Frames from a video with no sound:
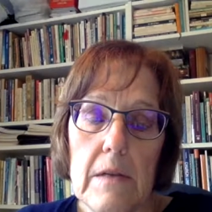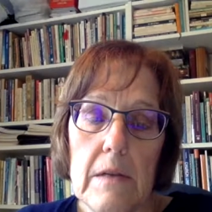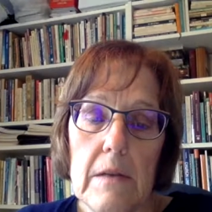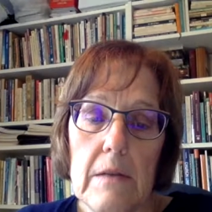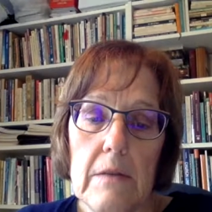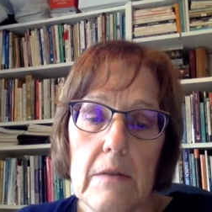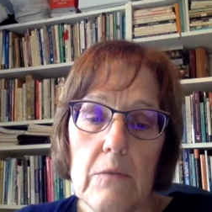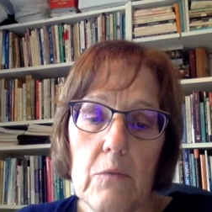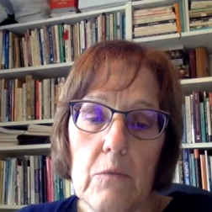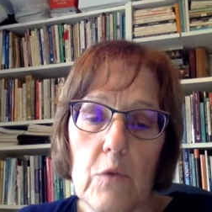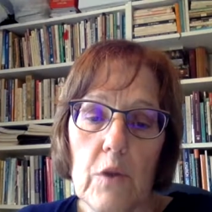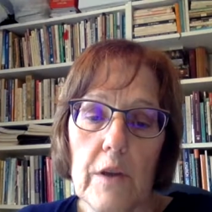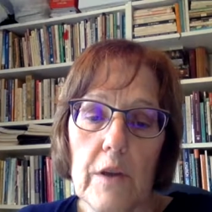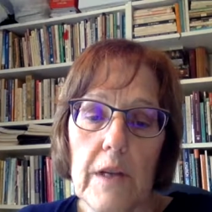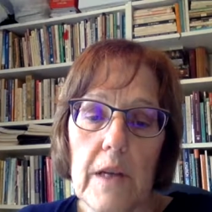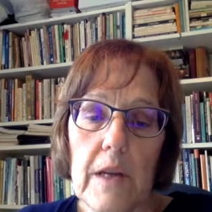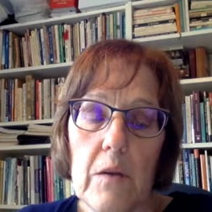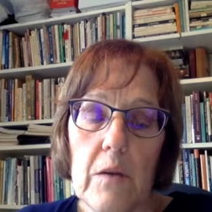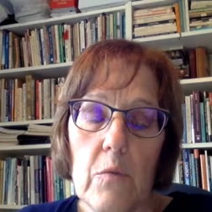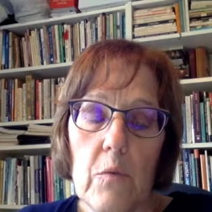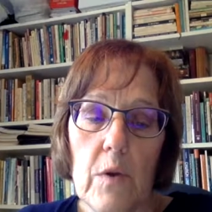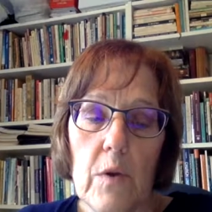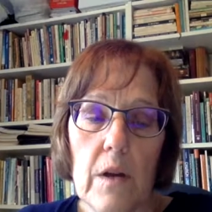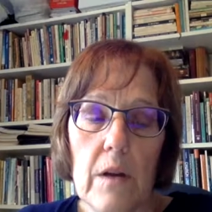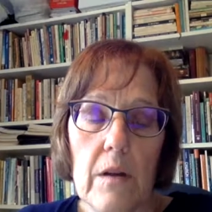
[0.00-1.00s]

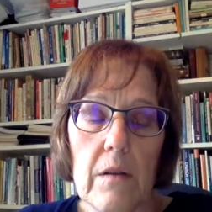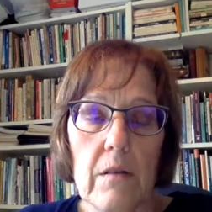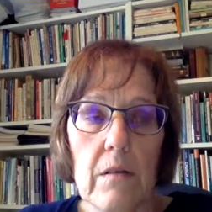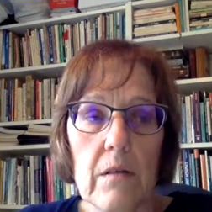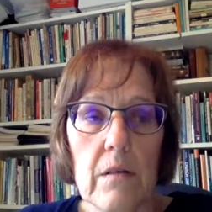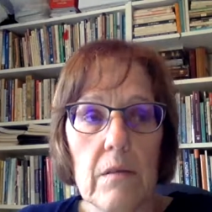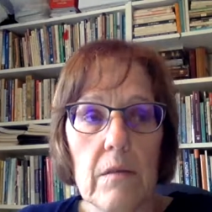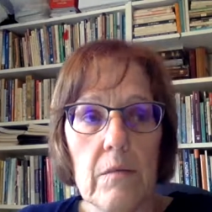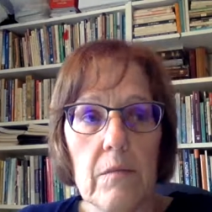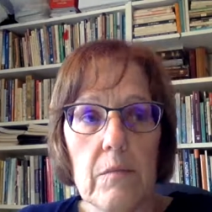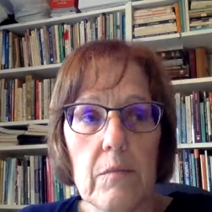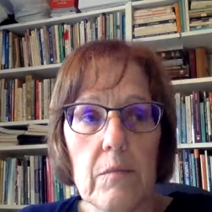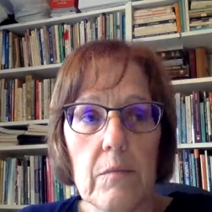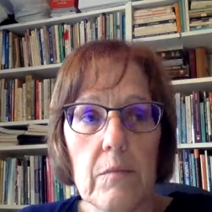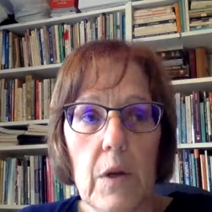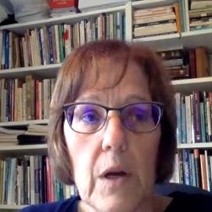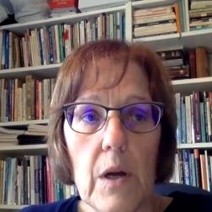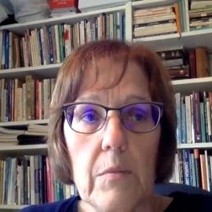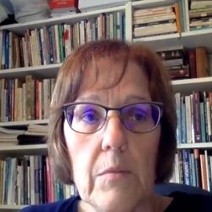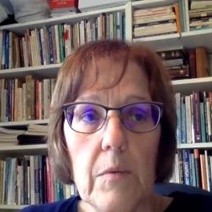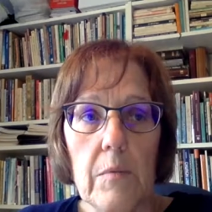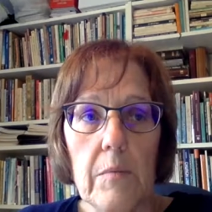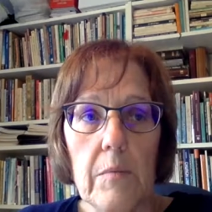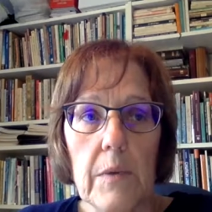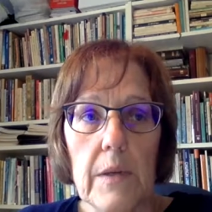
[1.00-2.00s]
working with
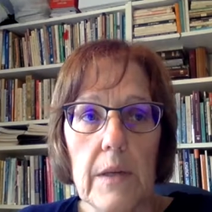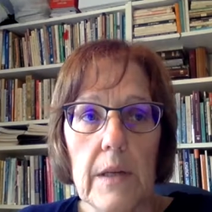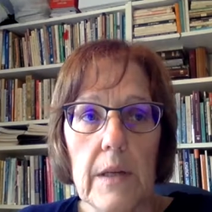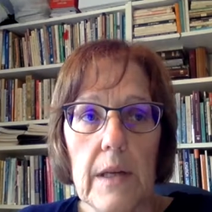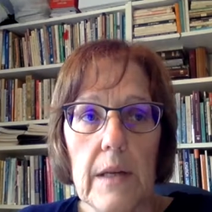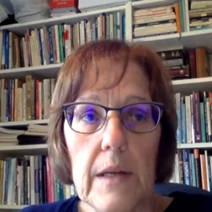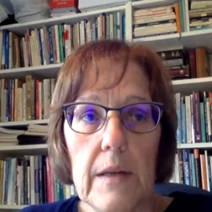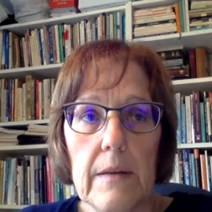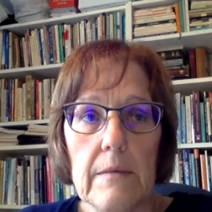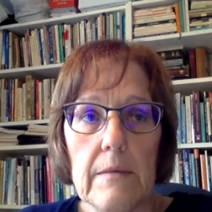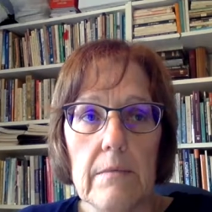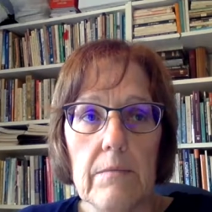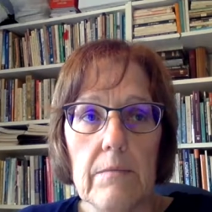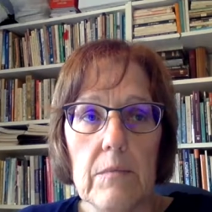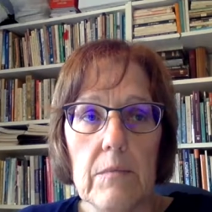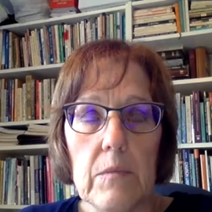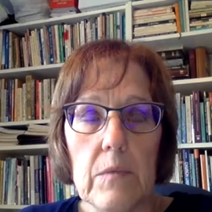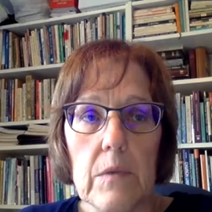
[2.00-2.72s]
probably,